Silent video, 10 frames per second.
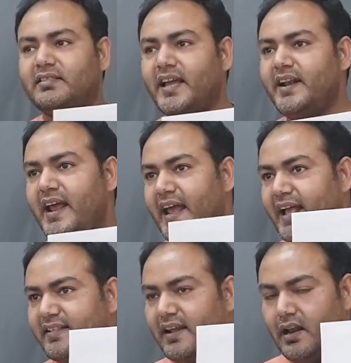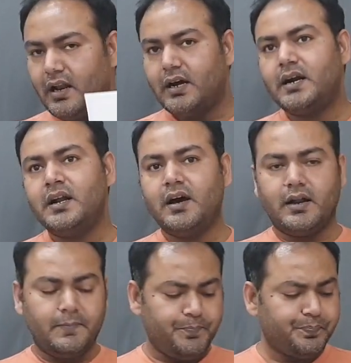that as a
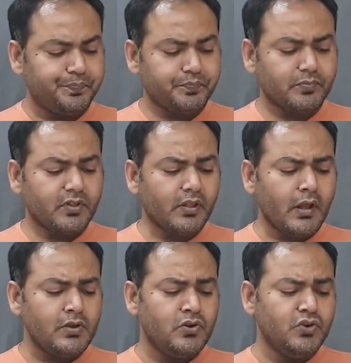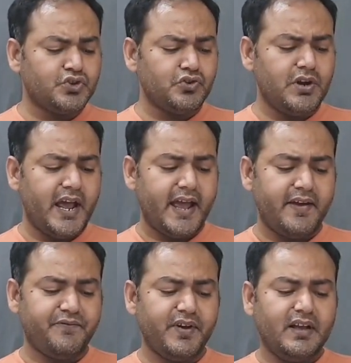learner, you should
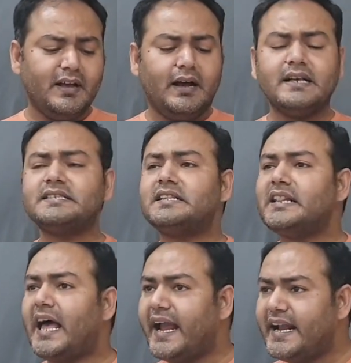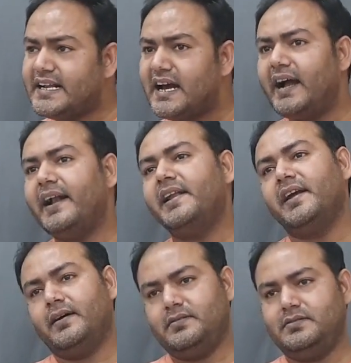have a slight
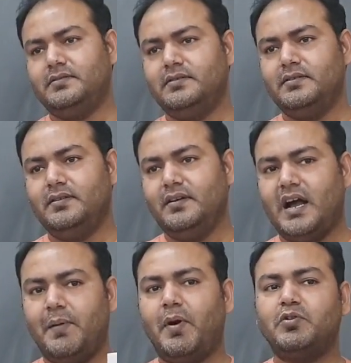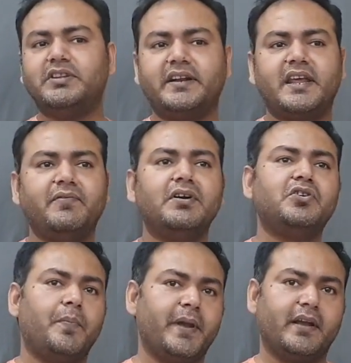idea about that given
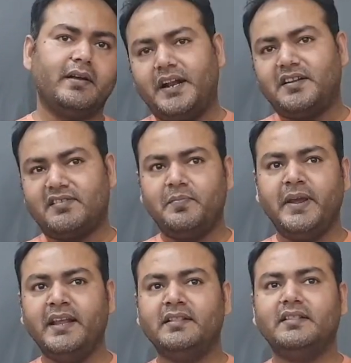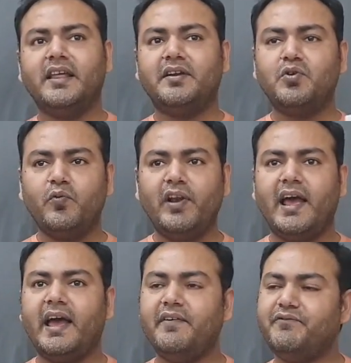topic. It doesn't mean that you will
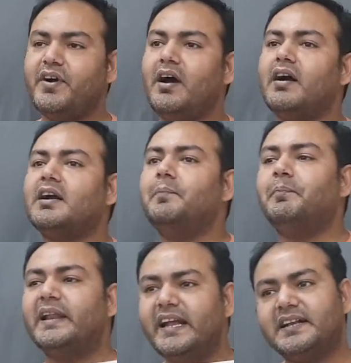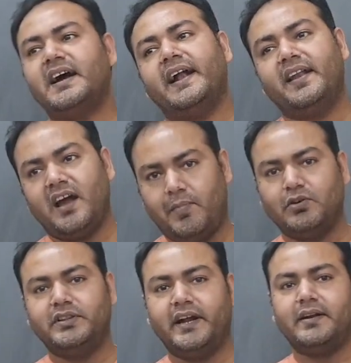have a complete idea
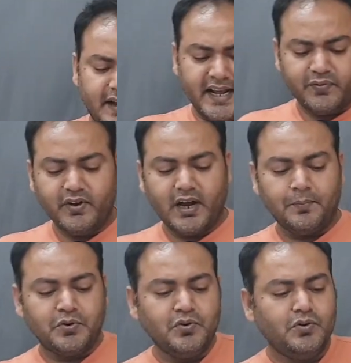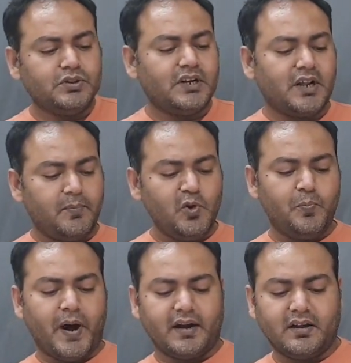about that. Next, we come to the W
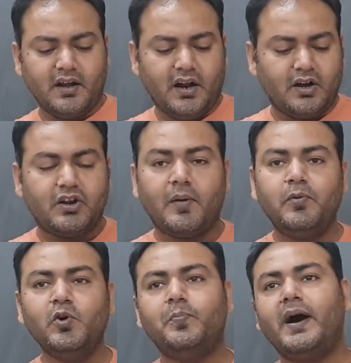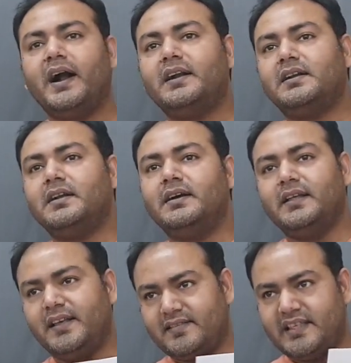part. W part
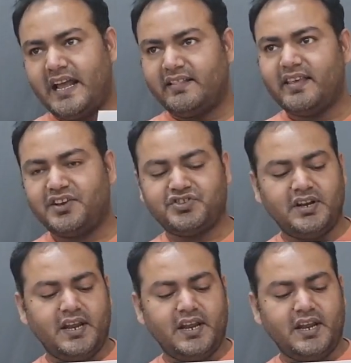is that section